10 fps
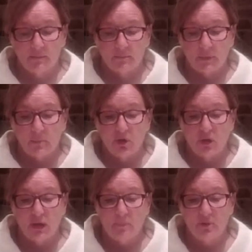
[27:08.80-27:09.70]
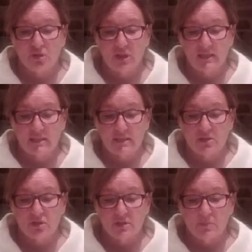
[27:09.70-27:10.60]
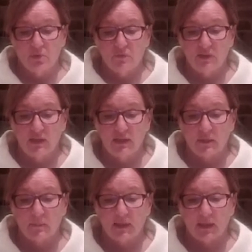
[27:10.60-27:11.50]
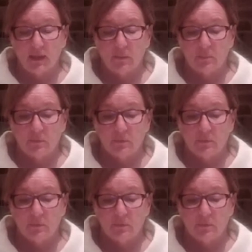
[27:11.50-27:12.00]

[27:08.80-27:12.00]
Maybe your upper chest is just moving a little bit up,